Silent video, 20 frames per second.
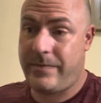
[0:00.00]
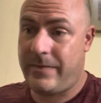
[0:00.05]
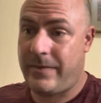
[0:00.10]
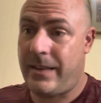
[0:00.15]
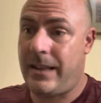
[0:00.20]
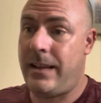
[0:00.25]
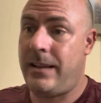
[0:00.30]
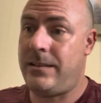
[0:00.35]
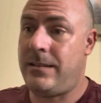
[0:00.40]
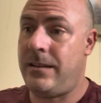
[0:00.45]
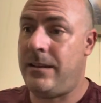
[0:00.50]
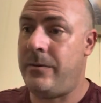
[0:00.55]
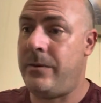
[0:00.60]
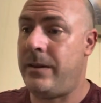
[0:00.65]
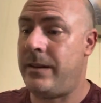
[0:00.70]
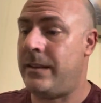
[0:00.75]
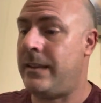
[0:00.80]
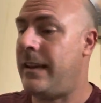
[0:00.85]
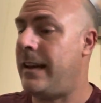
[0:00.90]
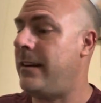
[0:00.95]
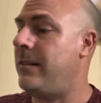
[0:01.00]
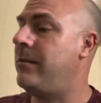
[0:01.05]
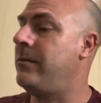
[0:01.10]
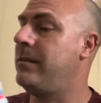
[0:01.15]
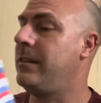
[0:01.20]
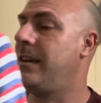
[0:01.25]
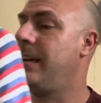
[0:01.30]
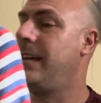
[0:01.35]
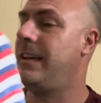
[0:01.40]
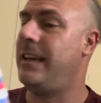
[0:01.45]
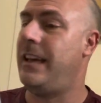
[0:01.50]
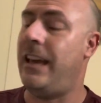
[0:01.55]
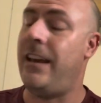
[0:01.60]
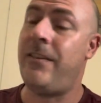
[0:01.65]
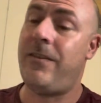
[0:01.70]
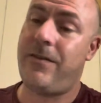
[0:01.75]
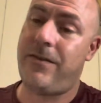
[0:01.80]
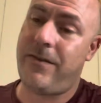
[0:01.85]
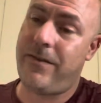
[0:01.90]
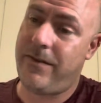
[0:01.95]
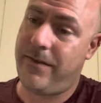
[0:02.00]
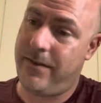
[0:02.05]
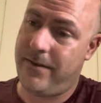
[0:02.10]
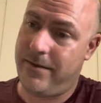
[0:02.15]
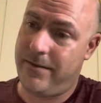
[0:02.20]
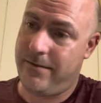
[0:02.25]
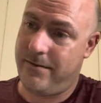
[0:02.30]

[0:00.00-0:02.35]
I actually worked out, if